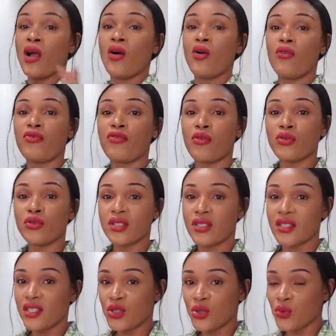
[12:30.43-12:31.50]
Of course,
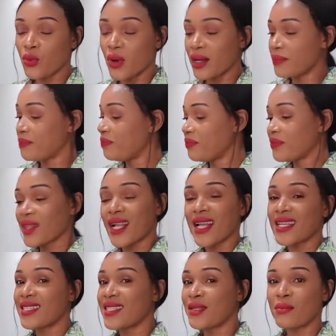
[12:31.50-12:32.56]
this one,
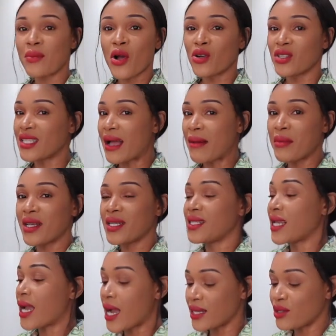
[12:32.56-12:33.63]
it smells
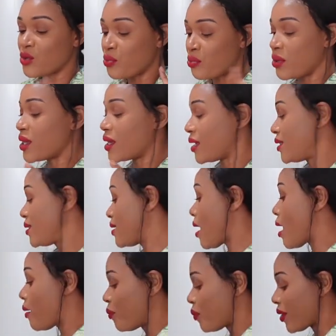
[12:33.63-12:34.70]
amazing. I had to pick it
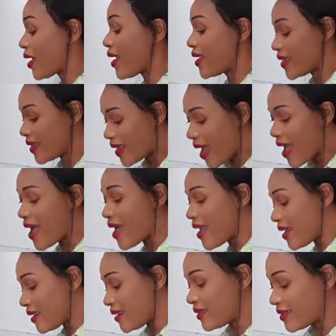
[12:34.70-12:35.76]
up
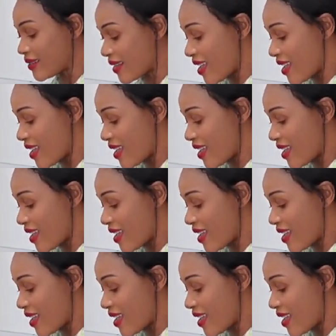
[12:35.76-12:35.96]
again.